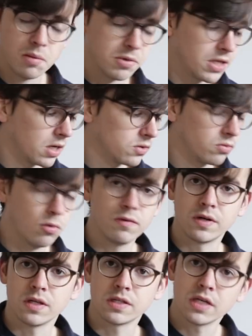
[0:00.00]
But then as we
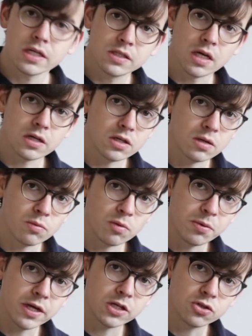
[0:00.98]
move into this next section, we're
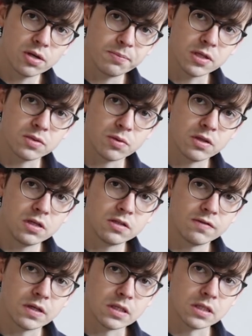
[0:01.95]
playing triplets with
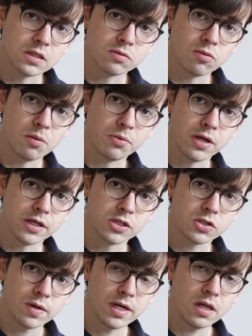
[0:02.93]
these fingers while playing
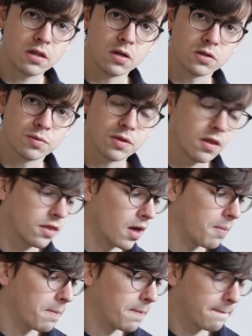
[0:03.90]
straight eighth notes with the
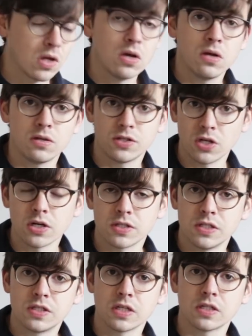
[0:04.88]
thumb. The song
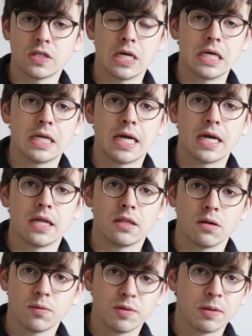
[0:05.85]
is in 6/8, and
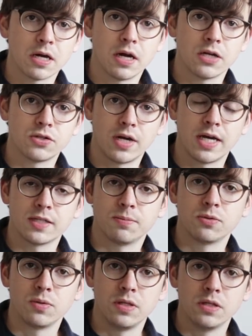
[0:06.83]
the rhythmic
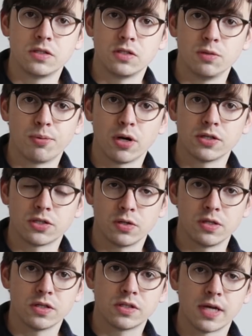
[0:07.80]
contrast between these two parts
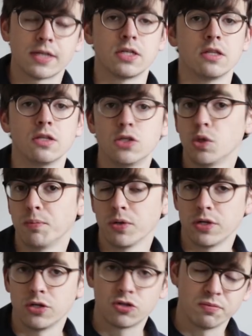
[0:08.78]
during this section, the
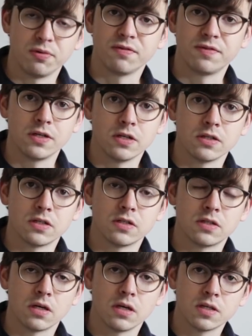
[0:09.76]
duple and triple feels,
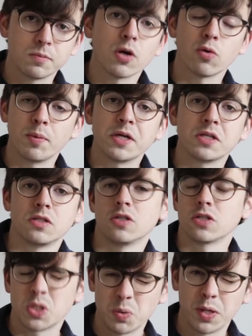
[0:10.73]
is part of what makes it
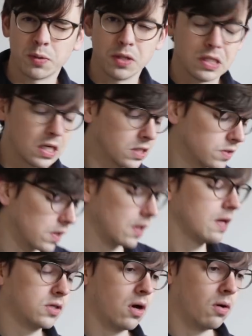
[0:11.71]
just swing really
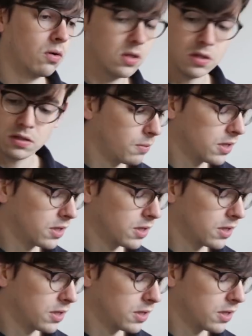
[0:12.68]
nicely. So you